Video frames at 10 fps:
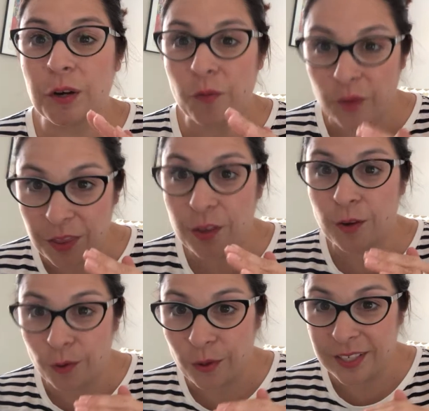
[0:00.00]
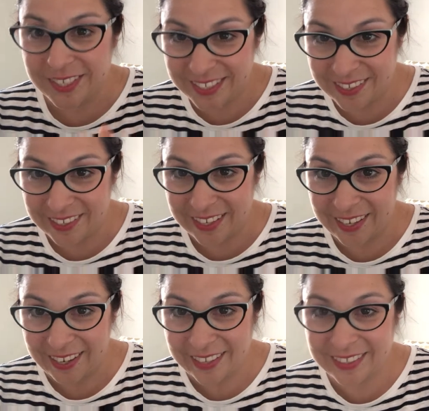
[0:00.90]
it with your study
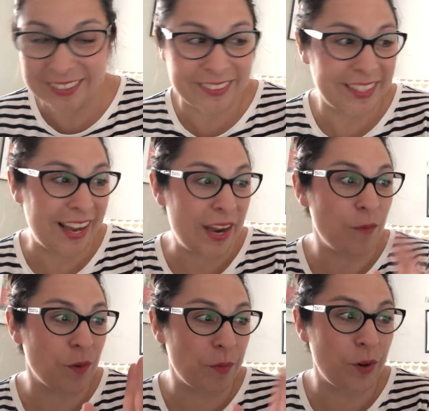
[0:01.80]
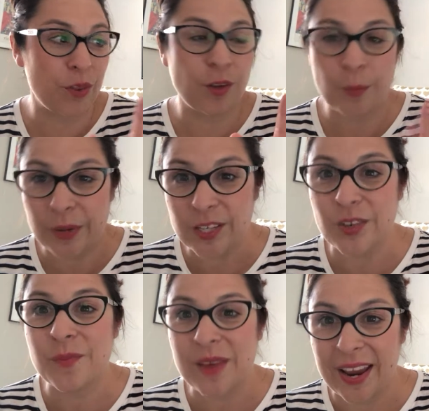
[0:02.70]
guide, okay, for both your
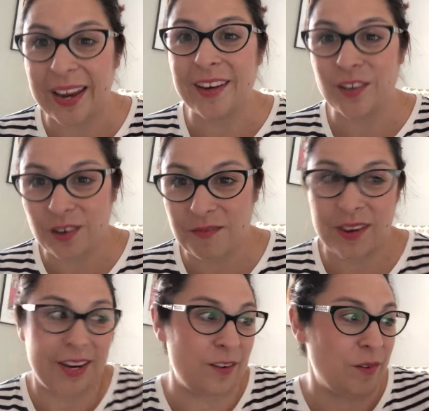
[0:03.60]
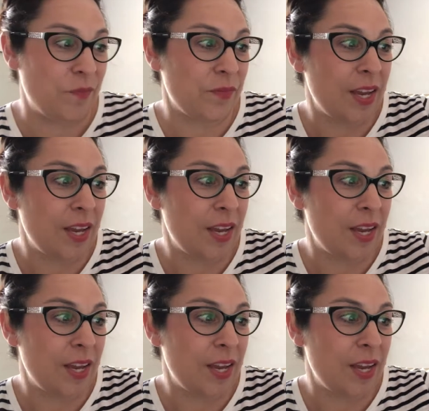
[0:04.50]
midterm and your final.